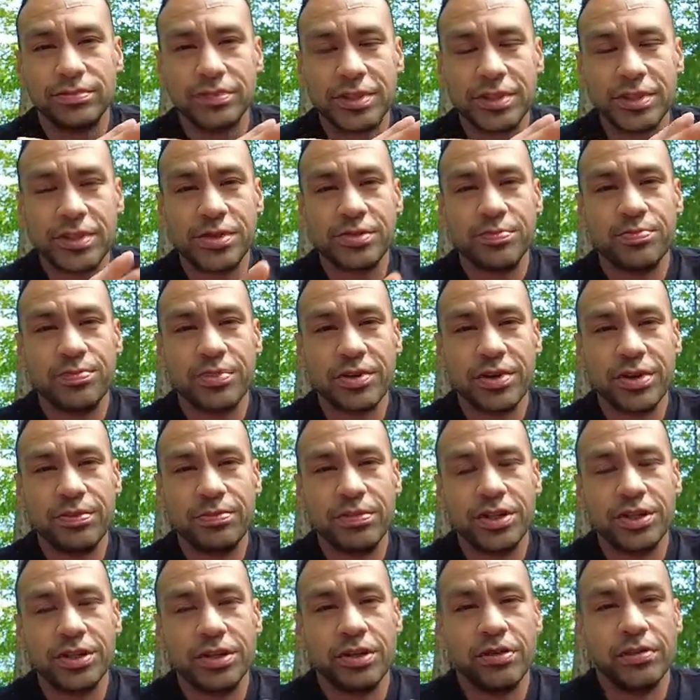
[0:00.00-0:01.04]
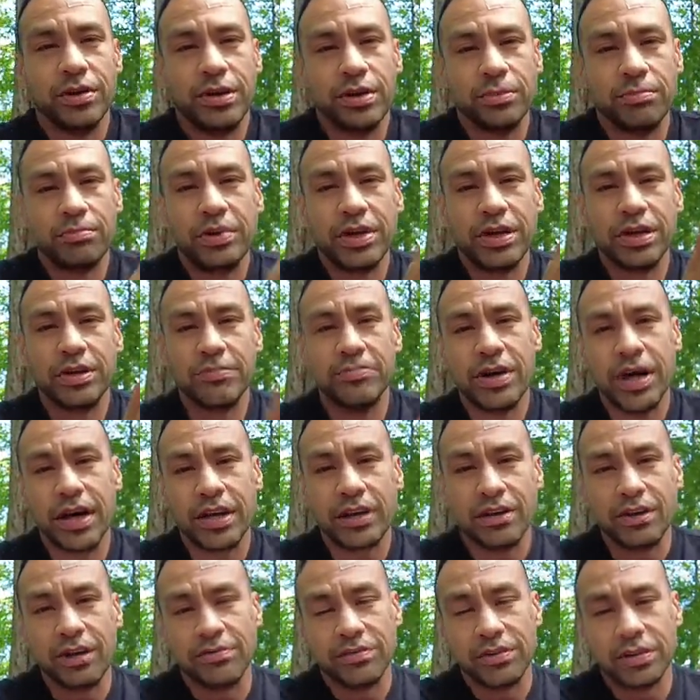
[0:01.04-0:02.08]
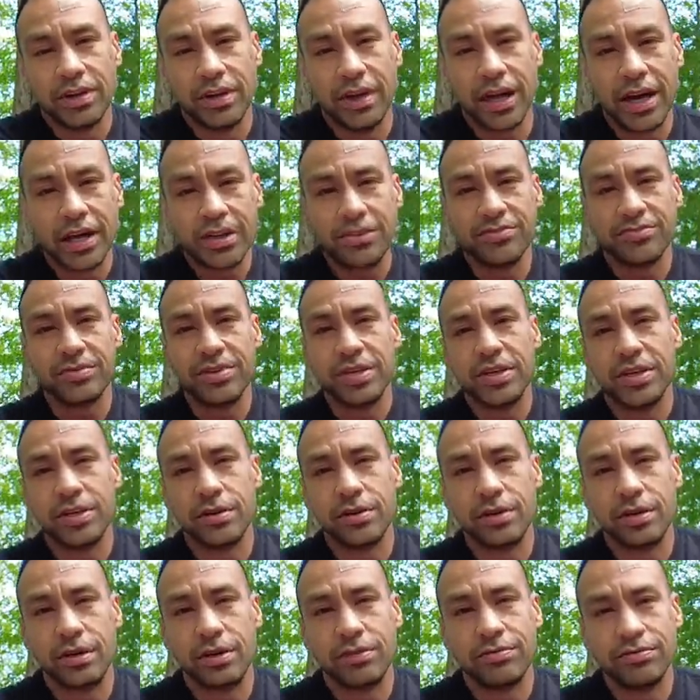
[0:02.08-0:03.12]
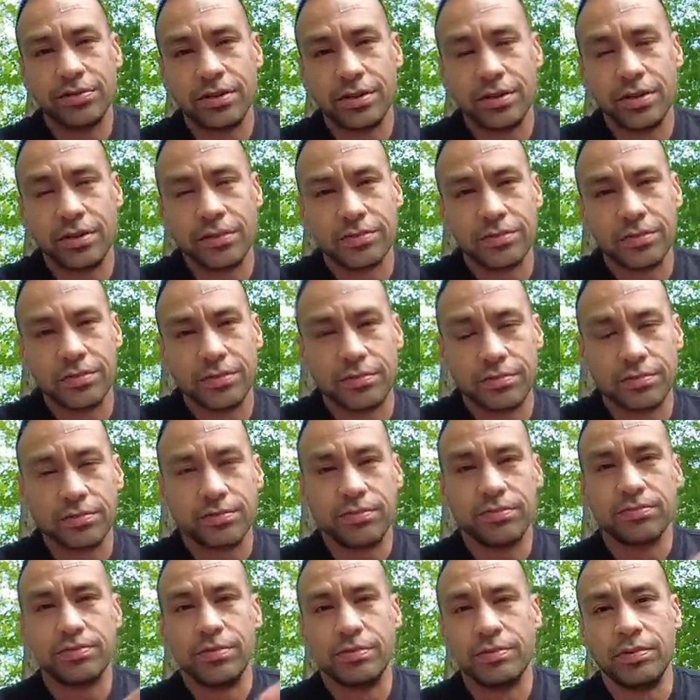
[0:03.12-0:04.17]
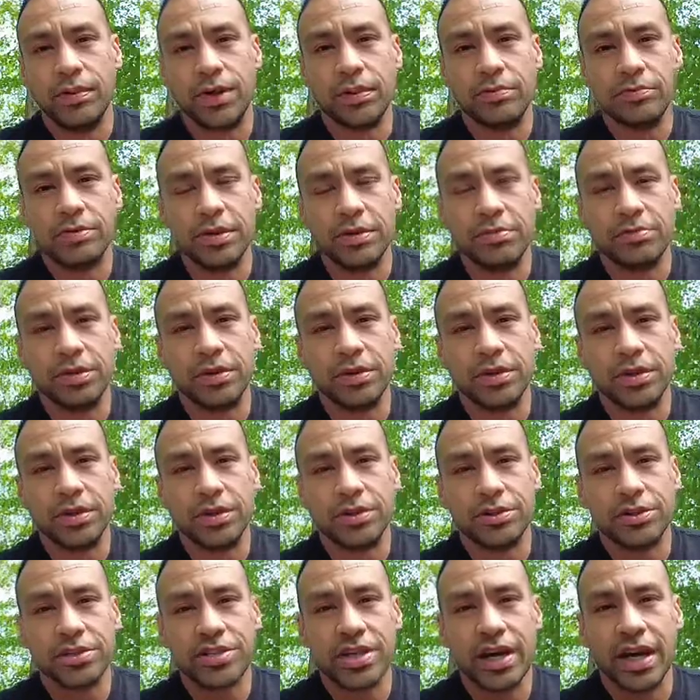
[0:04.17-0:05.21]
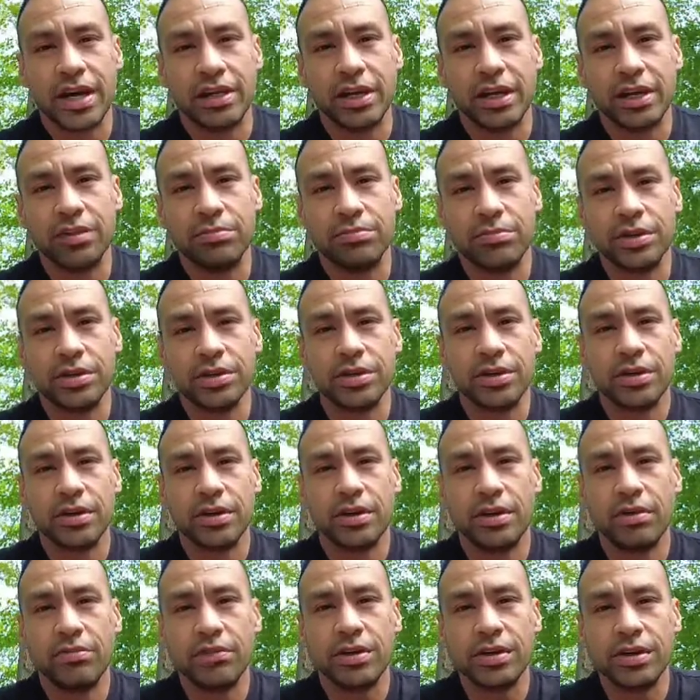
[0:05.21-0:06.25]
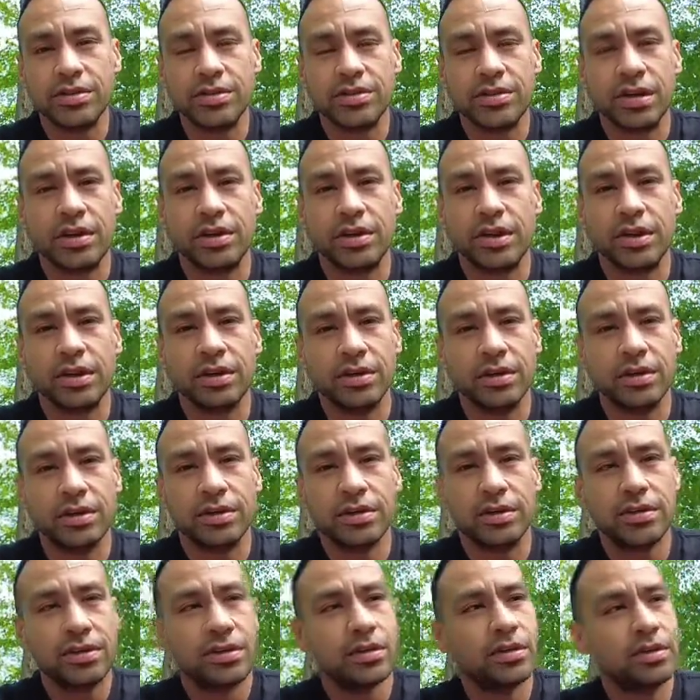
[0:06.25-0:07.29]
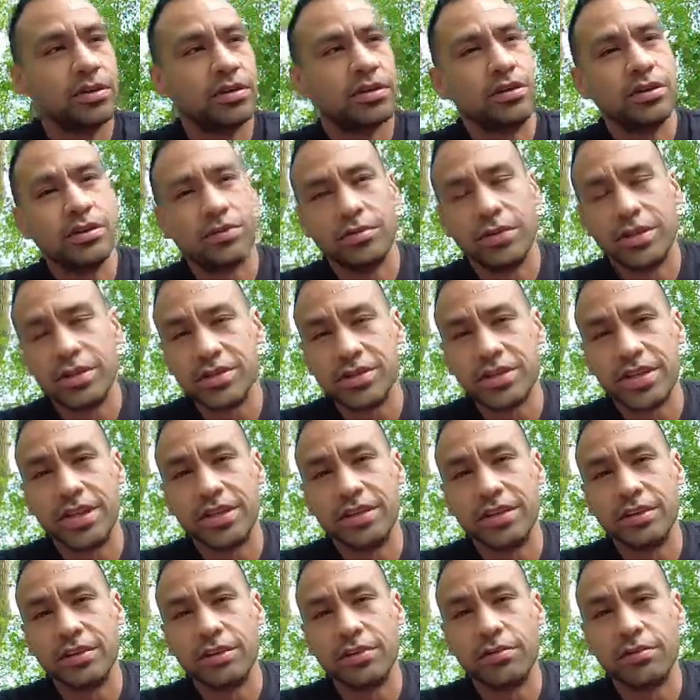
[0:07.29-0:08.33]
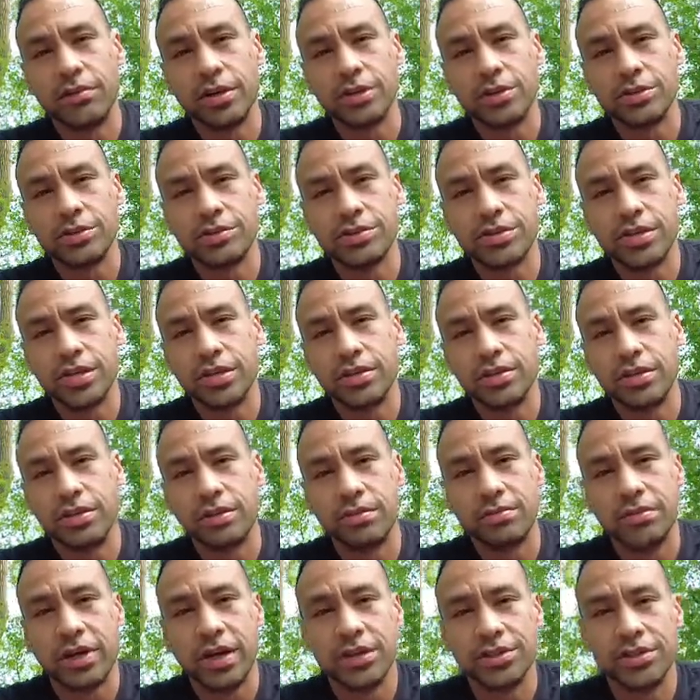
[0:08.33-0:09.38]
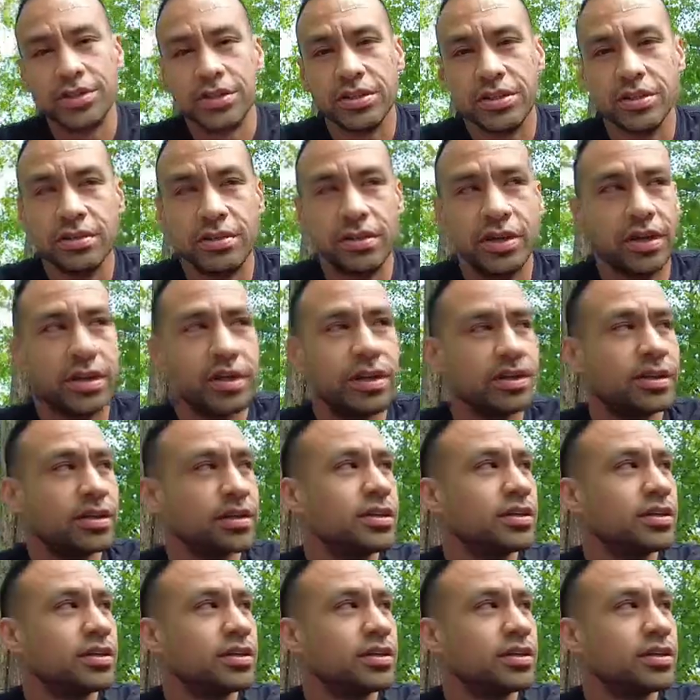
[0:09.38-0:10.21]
this is pretty much going piggybacking off the last video off, you know, if you you want to be a billionaire, just act like a billionaire already. So like, you want a steak dinner, go get your steak dinner, man. Chill, like,